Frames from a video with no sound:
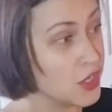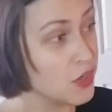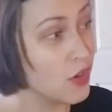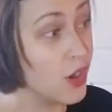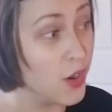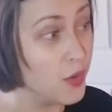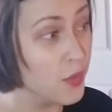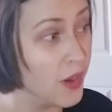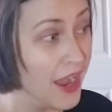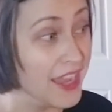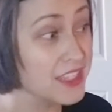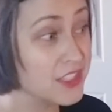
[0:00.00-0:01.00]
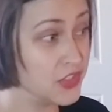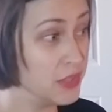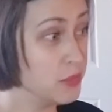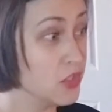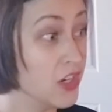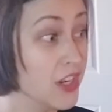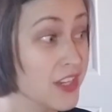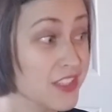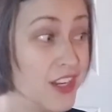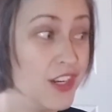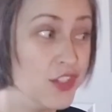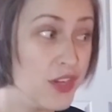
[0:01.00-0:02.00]
know, ice cream trucks
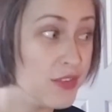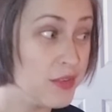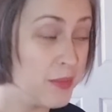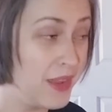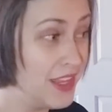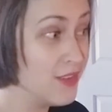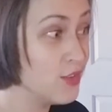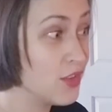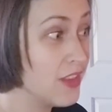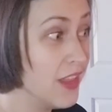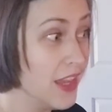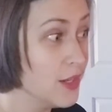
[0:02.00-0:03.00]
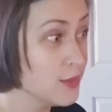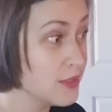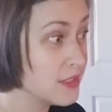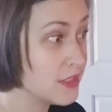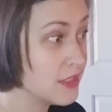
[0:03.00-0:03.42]
are driven by evil clowns.